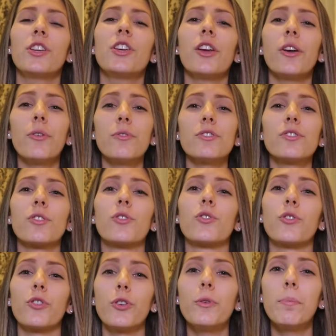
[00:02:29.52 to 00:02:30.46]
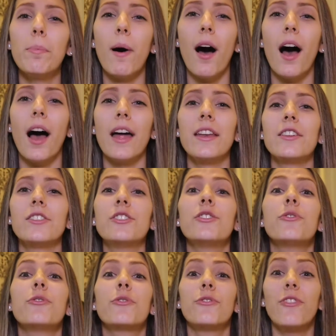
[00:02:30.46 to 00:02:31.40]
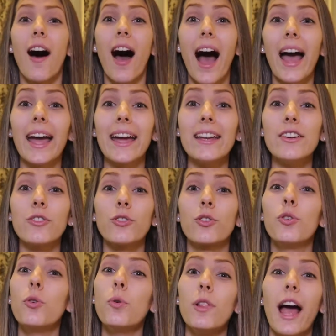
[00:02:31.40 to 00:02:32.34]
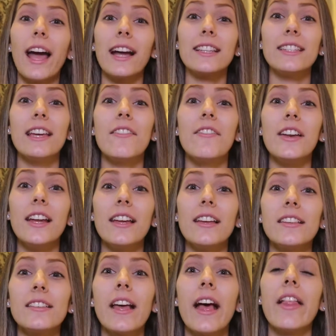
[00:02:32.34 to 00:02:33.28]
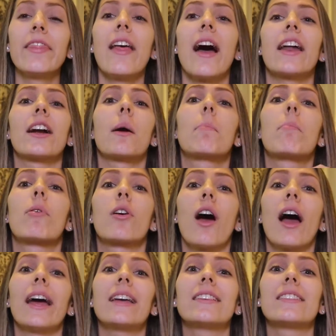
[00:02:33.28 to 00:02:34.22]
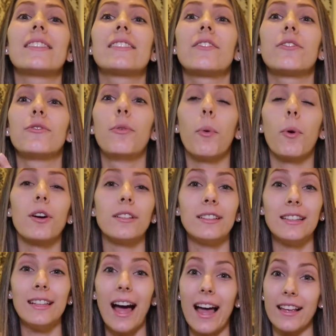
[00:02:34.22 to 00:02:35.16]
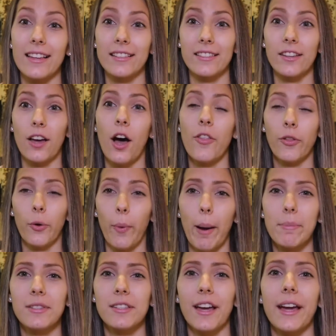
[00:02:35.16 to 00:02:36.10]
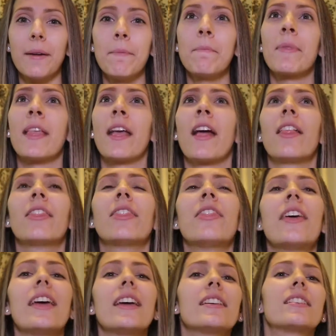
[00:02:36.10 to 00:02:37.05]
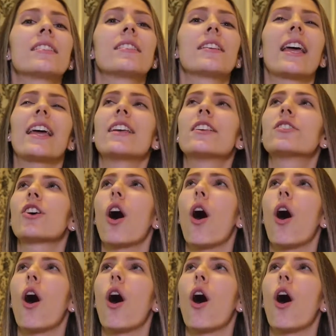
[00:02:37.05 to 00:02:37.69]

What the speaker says: use Groupon to find cool activities that are priced for less on the website. This is